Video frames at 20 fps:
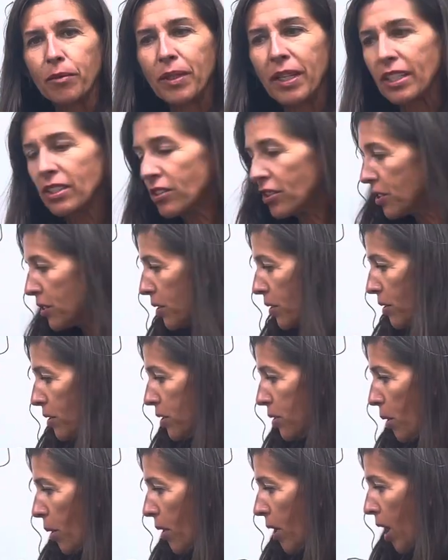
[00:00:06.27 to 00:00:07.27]
we introduced
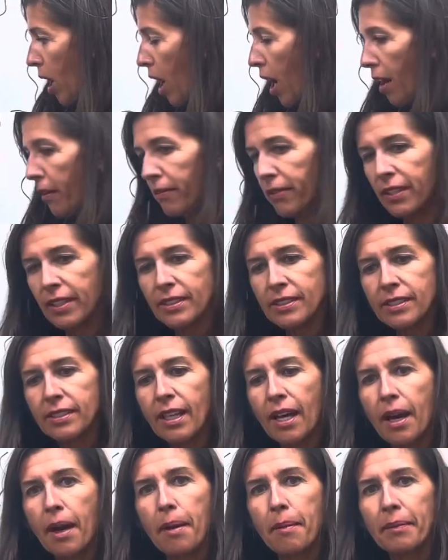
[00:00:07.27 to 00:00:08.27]
to our office
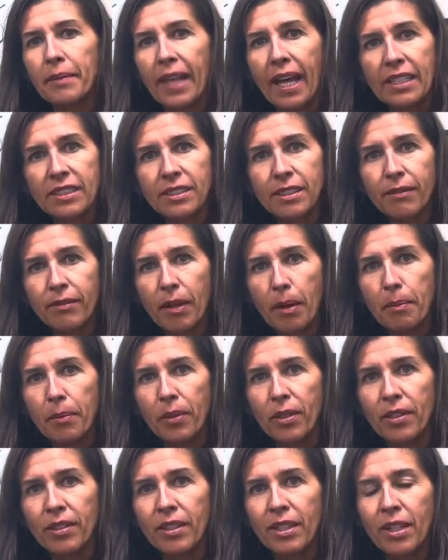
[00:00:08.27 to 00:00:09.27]
last
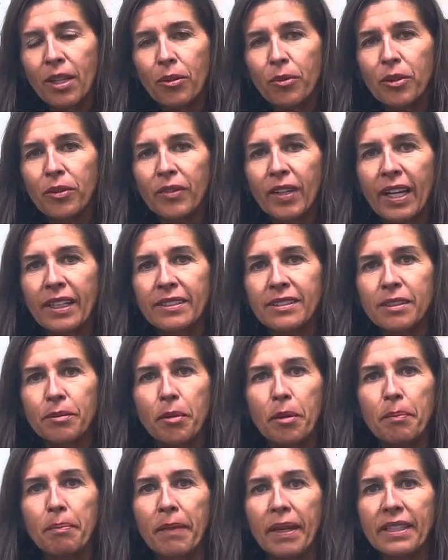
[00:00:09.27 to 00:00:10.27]
November. We've gotten some
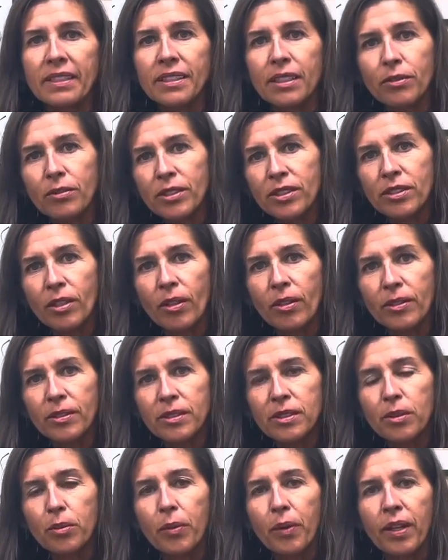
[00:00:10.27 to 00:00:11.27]
amazing
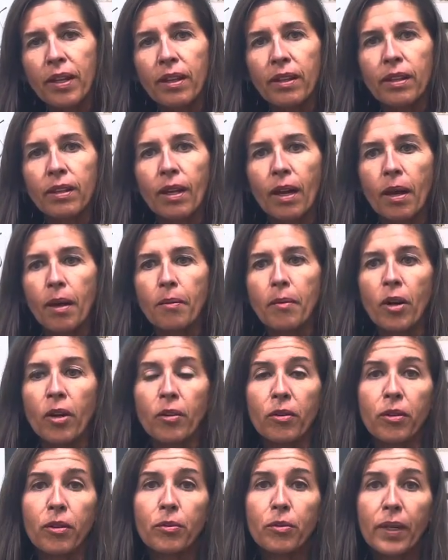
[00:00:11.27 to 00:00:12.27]
results with
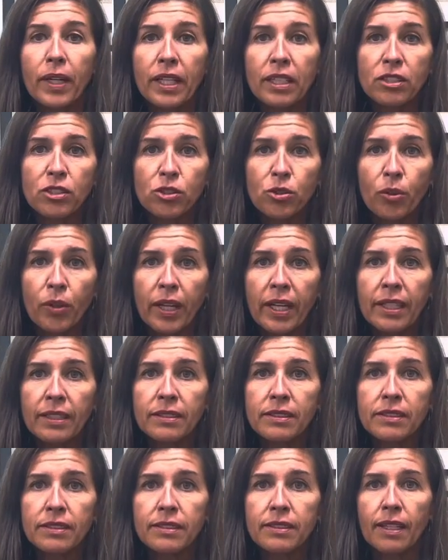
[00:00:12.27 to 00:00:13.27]
arthritic
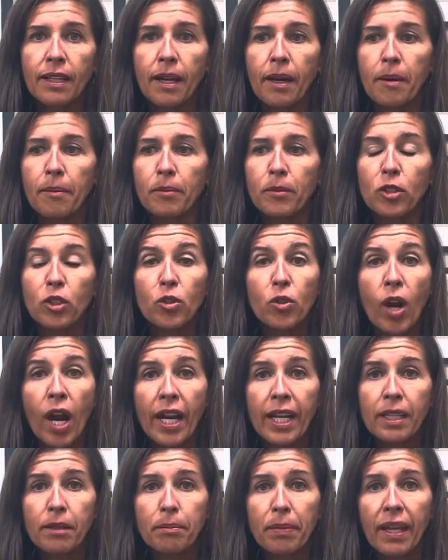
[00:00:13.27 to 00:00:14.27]
joints,
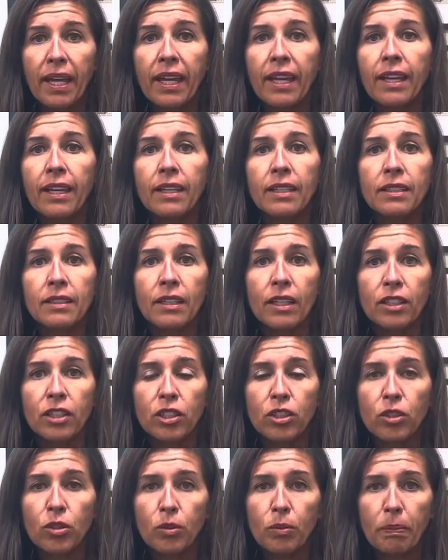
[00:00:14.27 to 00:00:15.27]
chronic pain,
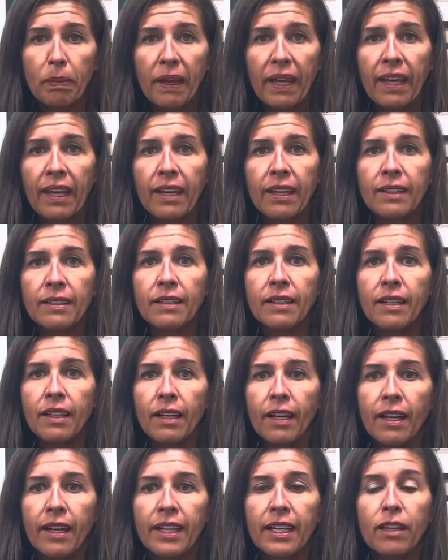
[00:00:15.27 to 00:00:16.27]
acute pain,
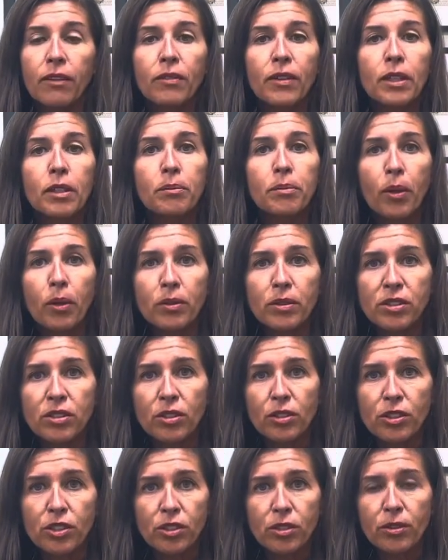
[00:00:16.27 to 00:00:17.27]
even
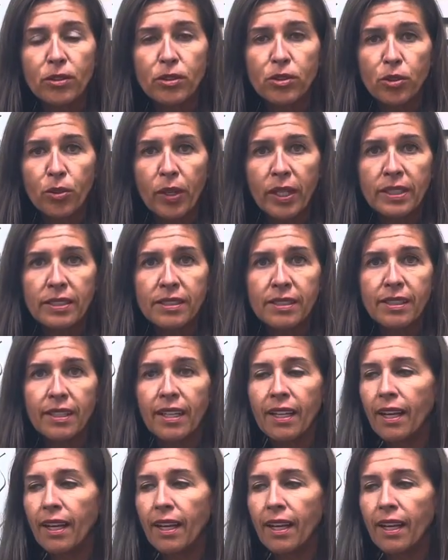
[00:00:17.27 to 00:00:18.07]
post-surgical joints.